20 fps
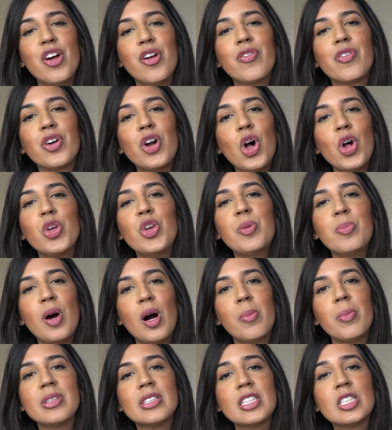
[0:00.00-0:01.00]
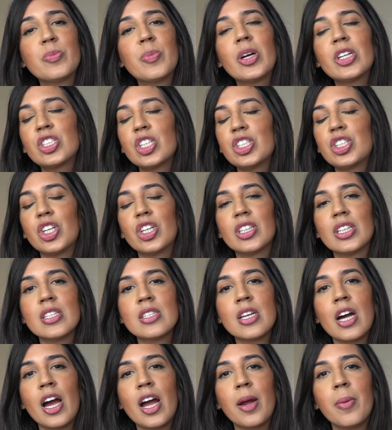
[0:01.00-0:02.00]
for all you mamas, especially during this
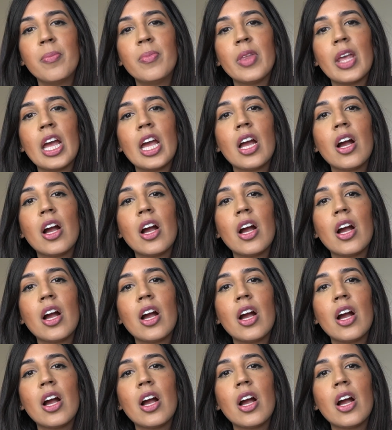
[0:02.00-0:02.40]
time.